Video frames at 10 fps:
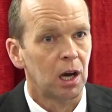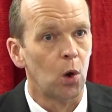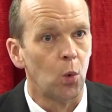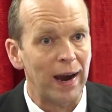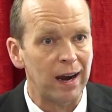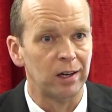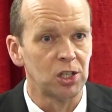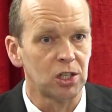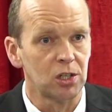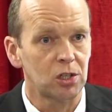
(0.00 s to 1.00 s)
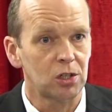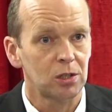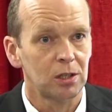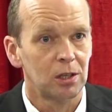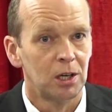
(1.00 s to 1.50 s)
awarenesses.
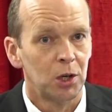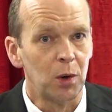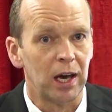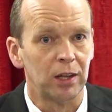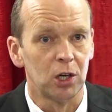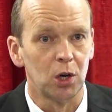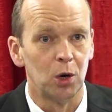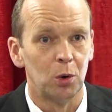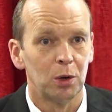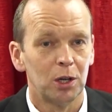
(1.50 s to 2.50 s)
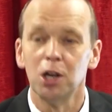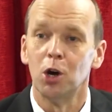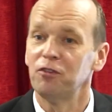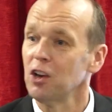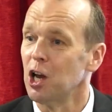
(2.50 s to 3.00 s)
You either go, you
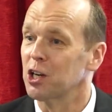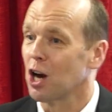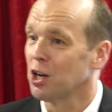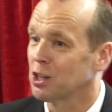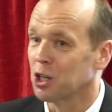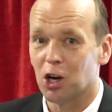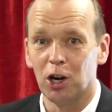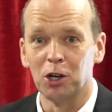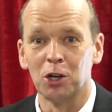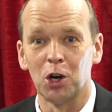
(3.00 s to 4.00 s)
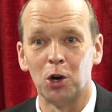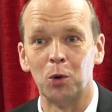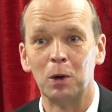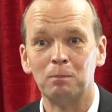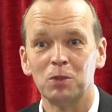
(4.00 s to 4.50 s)
know, if you look out the curtain,
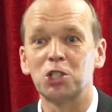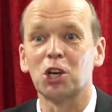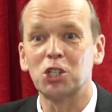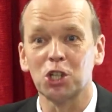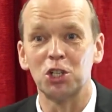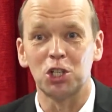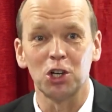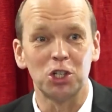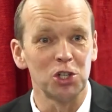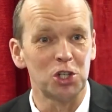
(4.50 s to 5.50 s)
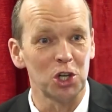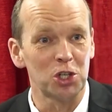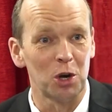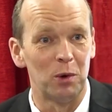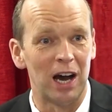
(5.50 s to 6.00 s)
go, such and such has
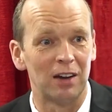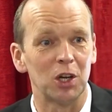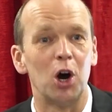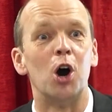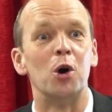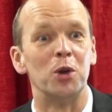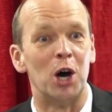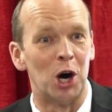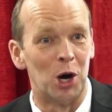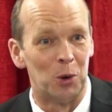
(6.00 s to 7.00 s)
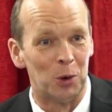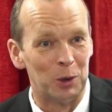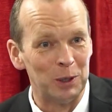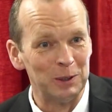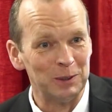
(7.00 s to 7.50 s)
just arrived. Oh no.
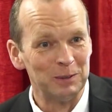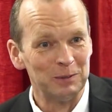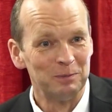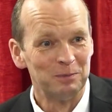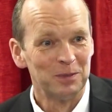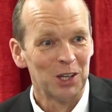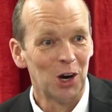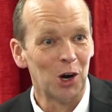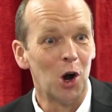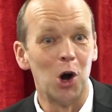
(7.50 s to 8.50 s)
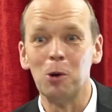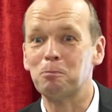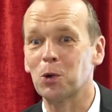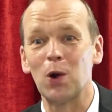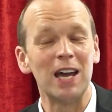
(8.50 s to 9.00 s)
Or, oh,
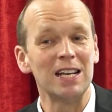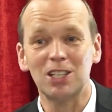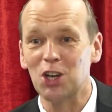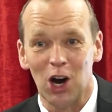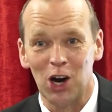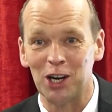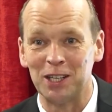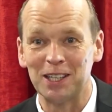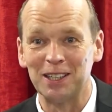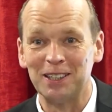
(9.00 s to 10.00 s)
praise God.